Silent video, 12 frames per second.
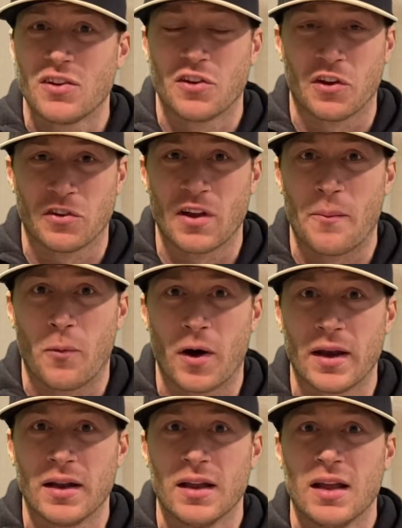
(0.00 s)
to
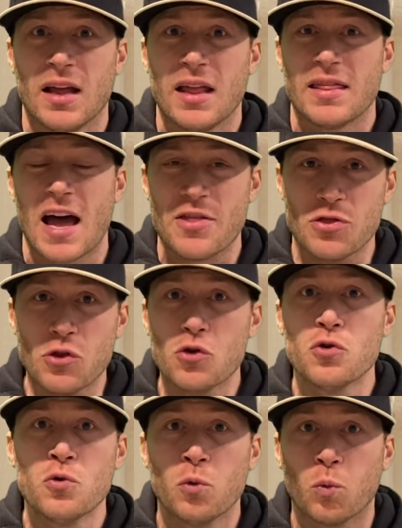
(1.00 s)
someone that
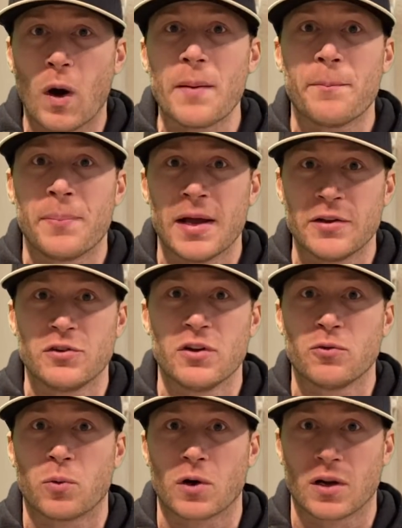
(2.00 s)
knew what
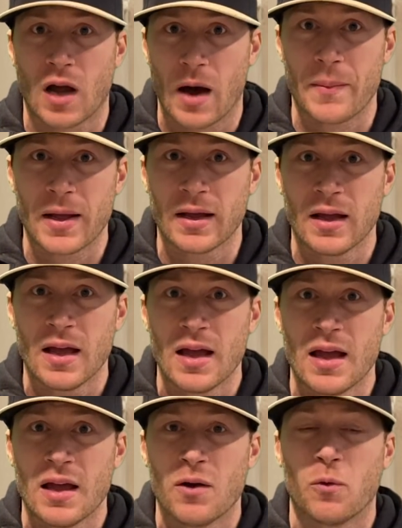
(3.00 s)
pitches were coming,
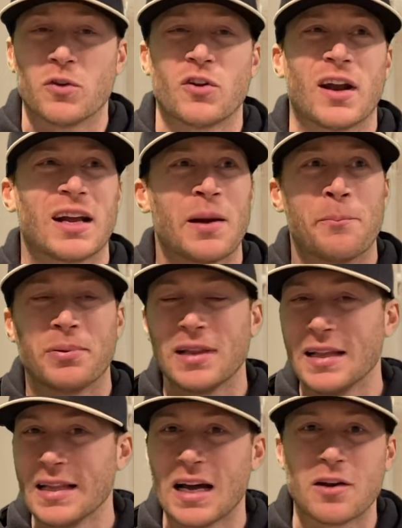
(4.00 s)
was on a
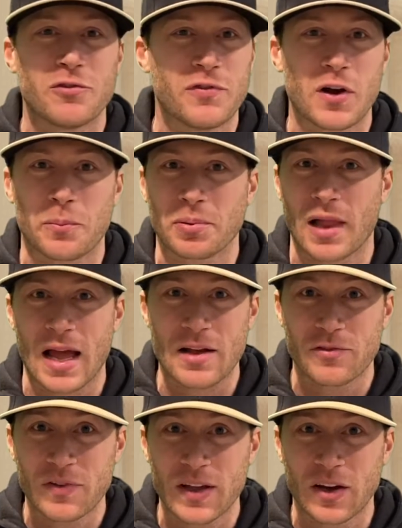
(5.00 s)
completely unfair
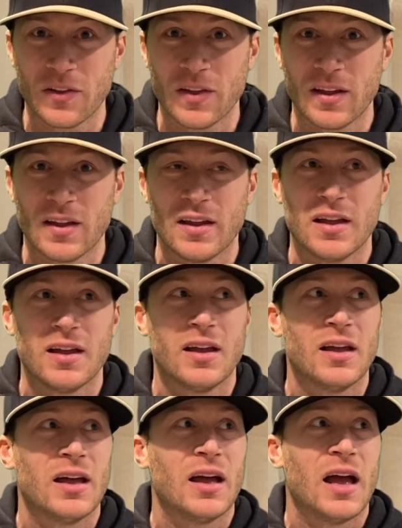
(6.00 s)
playing field,
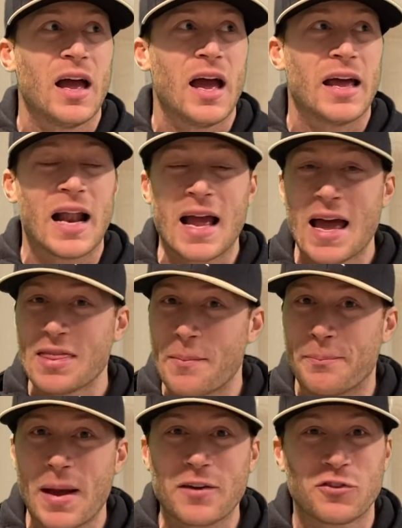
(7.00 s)
and I had the
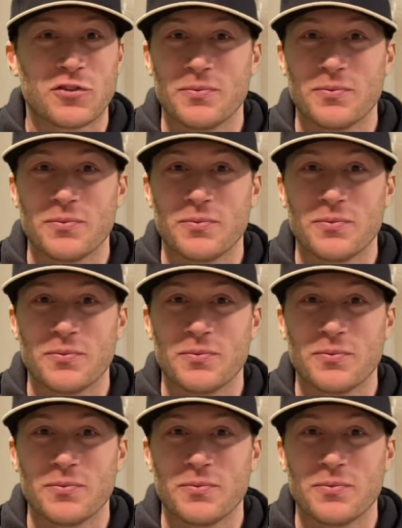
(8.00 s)
best